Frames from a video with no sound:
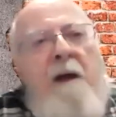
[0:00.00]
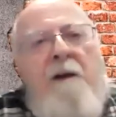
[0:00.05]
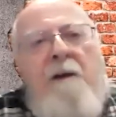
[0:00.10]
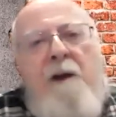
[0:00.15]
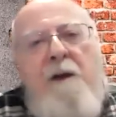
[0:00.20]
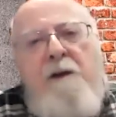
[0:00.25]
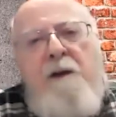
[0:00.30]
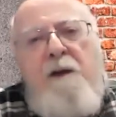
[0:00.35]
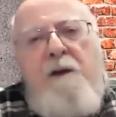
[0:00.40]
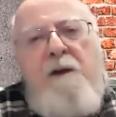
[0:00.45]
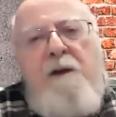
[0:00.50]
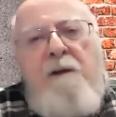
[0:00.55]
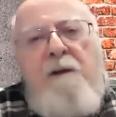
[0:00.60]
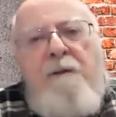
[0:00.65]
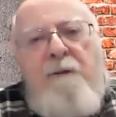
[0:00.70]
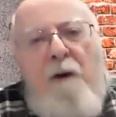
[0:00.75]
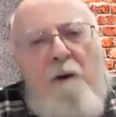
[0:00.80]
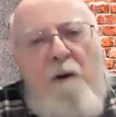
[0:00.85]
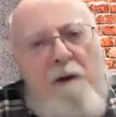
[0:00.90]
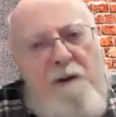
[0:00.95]
This is the
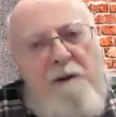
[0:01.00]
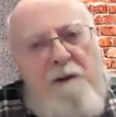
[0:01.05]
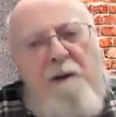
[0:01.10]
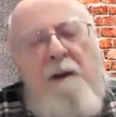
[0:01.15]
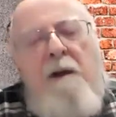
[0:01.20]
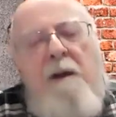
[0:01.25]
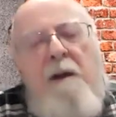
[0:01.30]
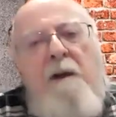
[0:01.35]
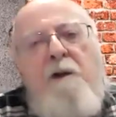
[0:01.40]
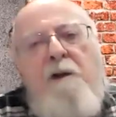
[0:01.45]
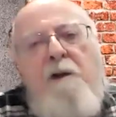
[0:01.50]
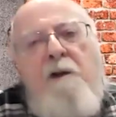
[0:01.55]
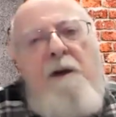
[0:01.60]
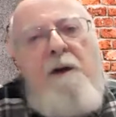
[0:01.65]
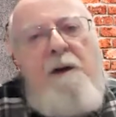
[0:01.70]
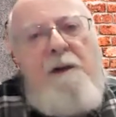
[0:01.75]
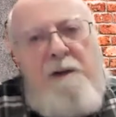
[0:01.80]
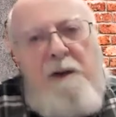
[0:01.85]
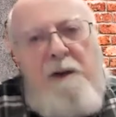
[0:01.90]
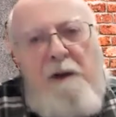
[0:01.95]
first
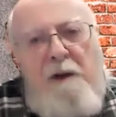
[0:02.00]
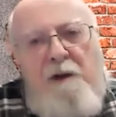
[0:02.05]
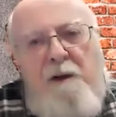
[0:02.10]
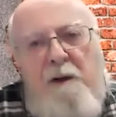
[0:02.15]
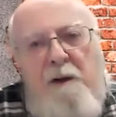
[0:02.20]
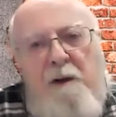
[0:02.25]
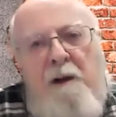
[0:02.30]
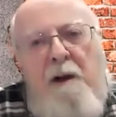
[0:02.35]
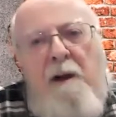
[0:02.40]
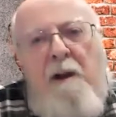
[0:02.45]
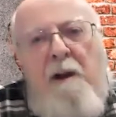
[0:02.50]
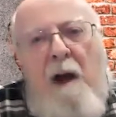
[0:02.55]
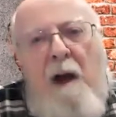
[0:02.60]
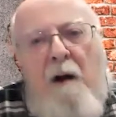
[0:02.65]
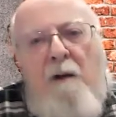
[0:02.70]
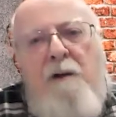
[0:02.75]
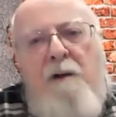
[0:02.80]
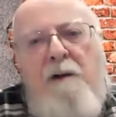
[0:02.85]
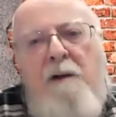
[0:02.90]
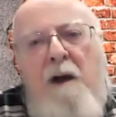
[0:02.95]
jurisdiction
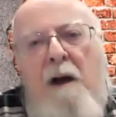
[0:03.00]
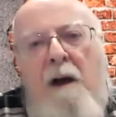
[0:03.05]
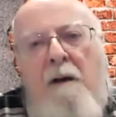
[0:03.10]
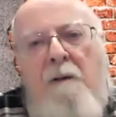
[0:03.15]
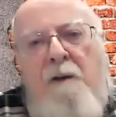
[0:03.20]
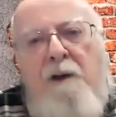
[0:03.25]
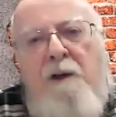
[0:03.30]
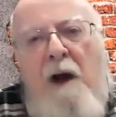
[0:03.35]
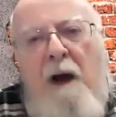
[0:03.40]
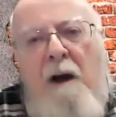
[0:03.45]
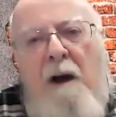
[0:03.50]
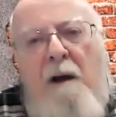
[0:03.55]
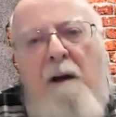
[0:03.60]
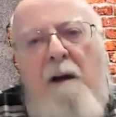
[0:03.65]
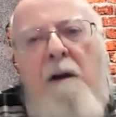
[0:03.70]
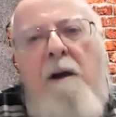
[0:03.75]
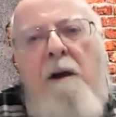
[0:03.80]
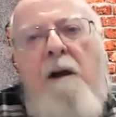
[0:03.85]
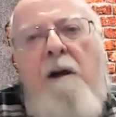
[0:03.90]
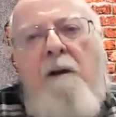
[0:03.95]
outside of China
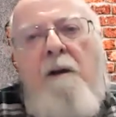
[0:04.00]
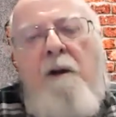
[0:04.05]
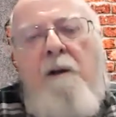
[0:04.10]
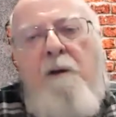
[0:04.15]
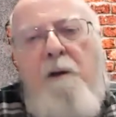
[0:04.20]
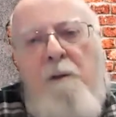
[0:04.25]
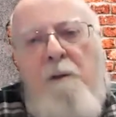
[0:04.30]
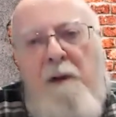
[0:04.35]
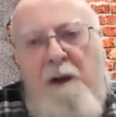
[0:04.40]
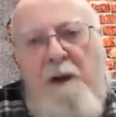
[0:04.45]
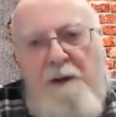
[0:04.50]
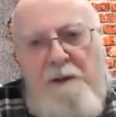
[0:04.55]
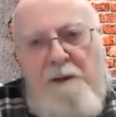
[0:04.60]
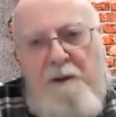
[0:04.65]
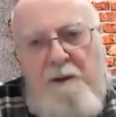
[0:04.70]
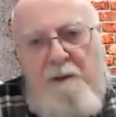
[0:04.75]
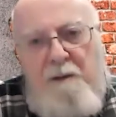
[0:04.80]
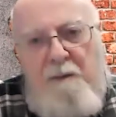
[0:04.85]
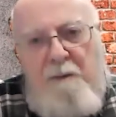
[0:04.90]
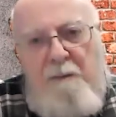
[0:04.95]
to do
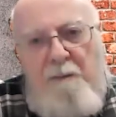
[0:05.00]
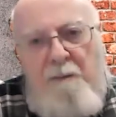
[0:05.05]
this,